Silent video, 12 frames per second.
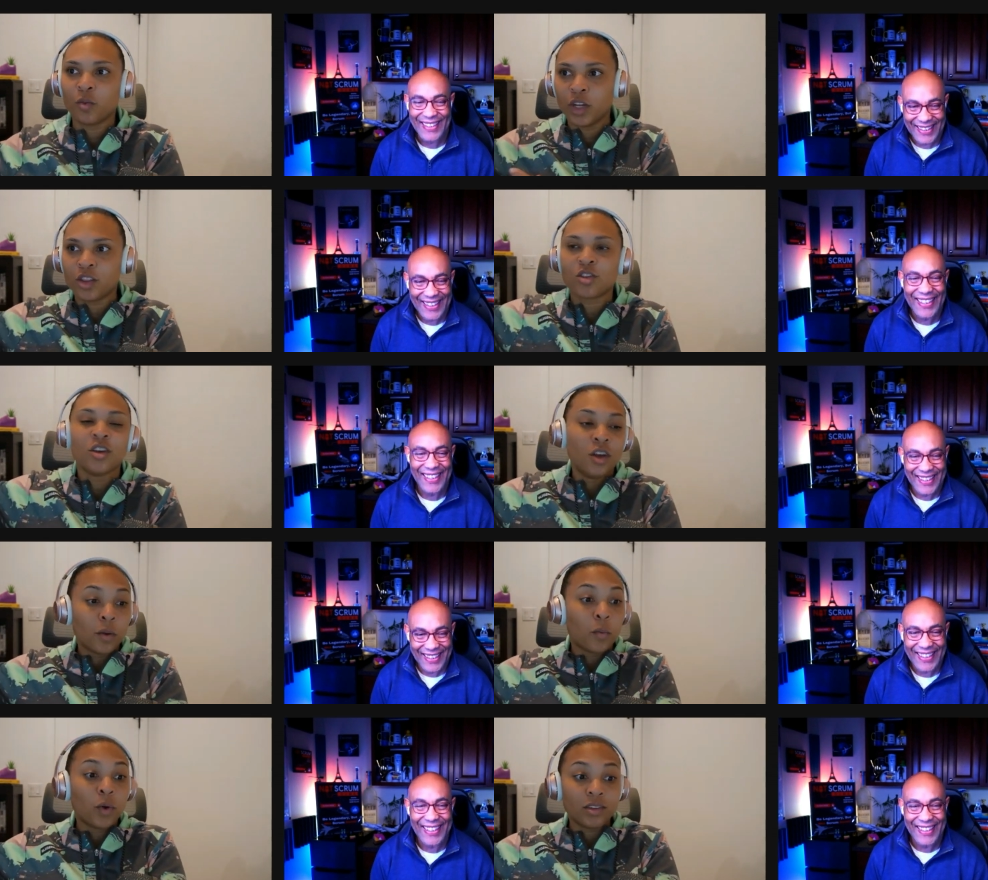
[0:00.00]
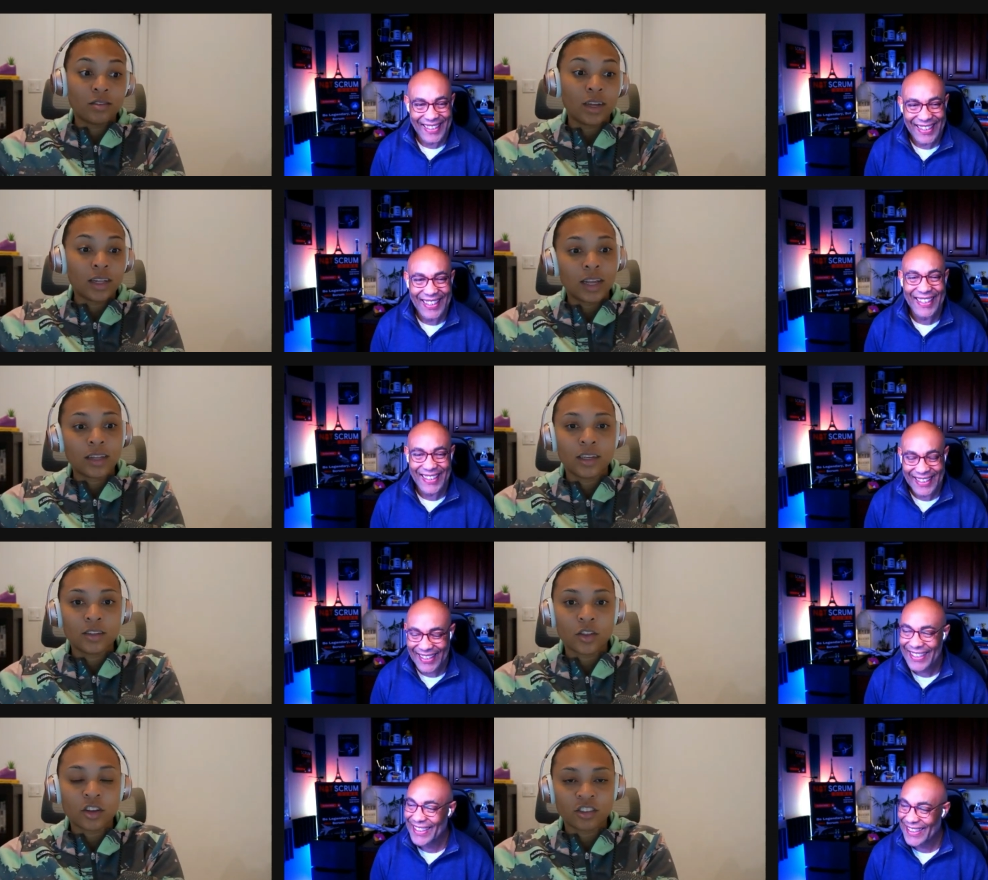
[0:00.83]
Speaker 1: which was done at the
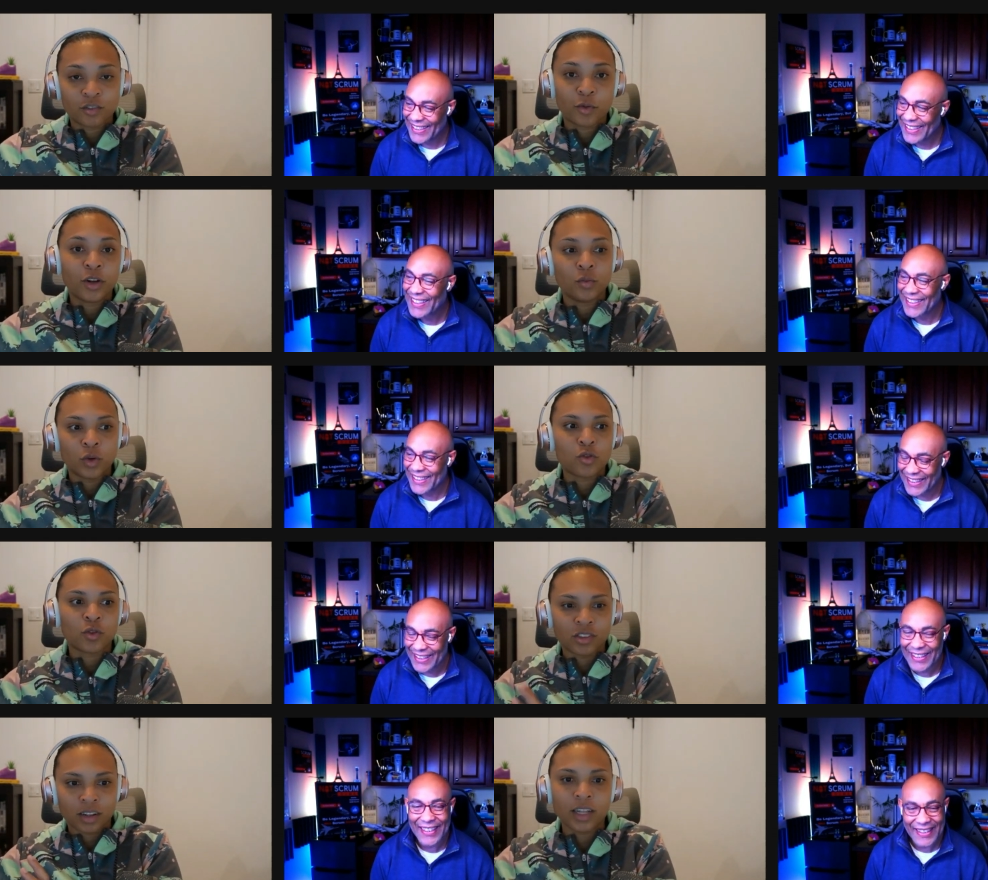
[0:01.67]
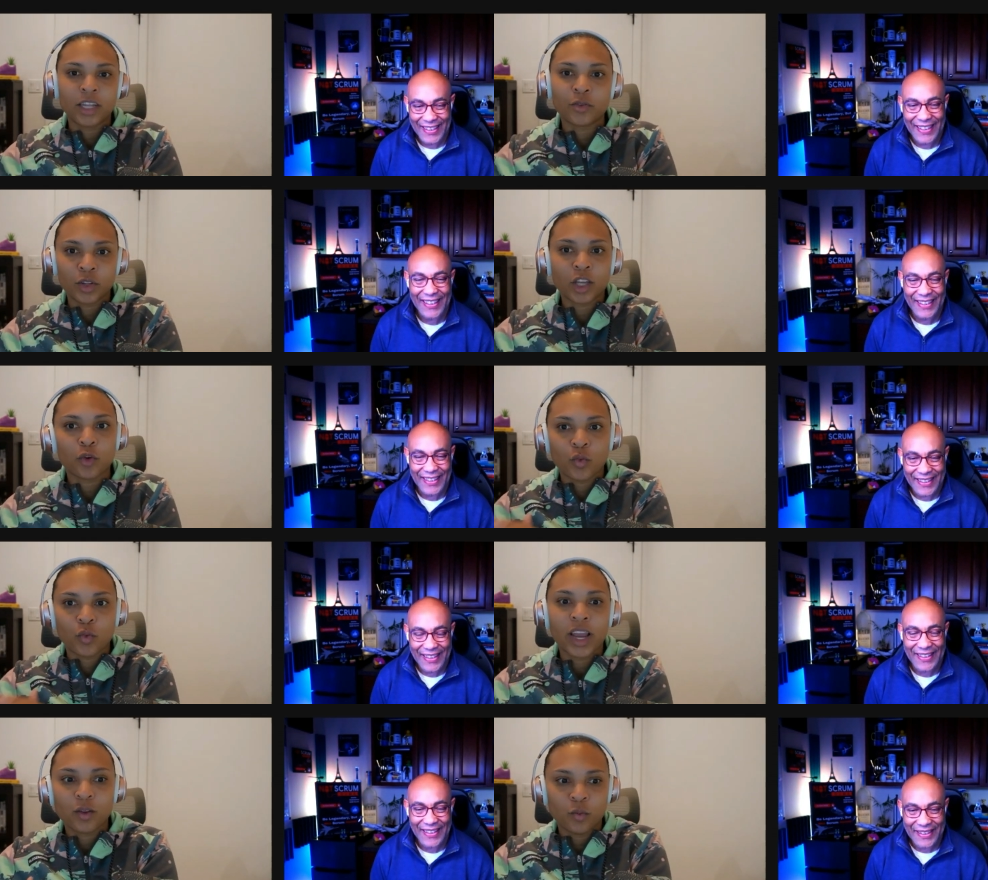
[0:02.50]
end of their sprint, which was literally
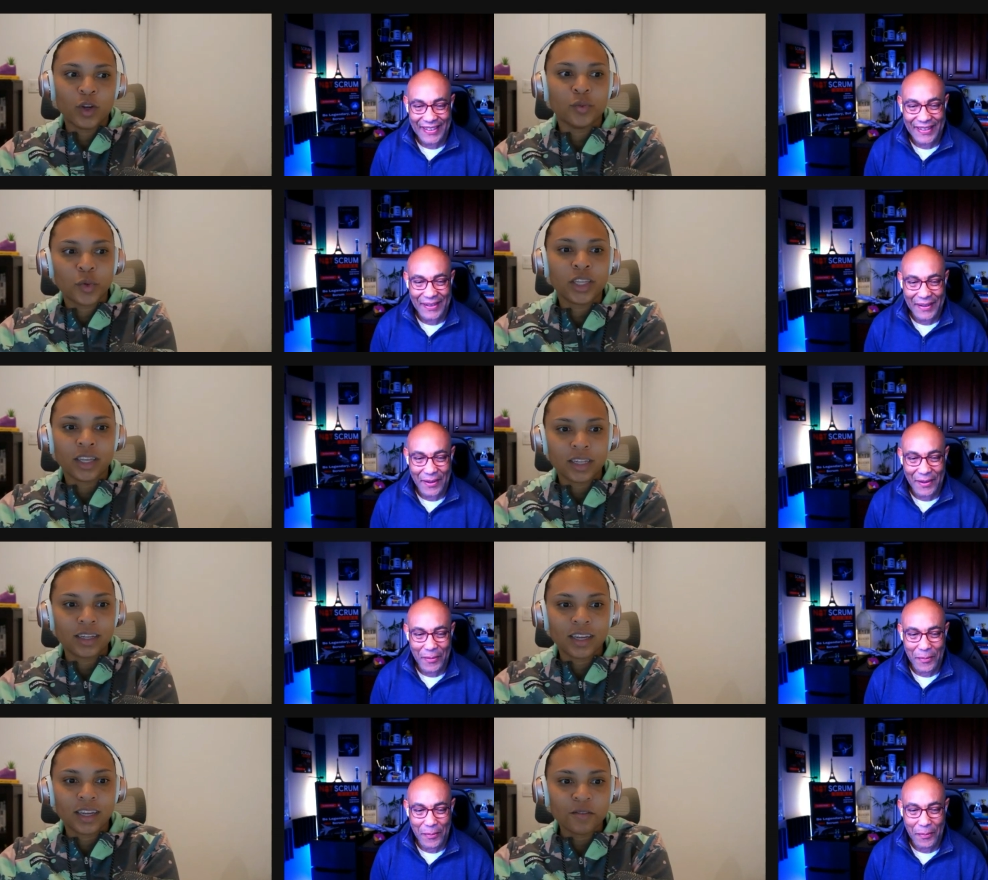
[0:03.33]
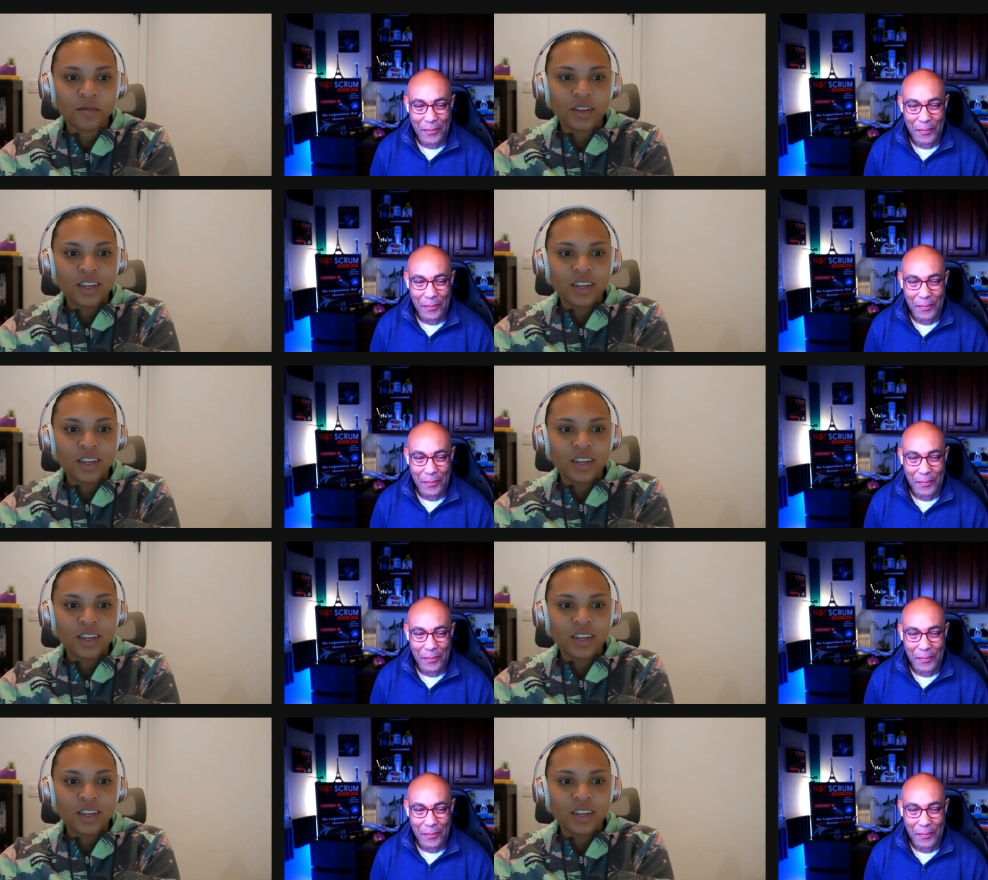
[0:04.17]
right when we needed it.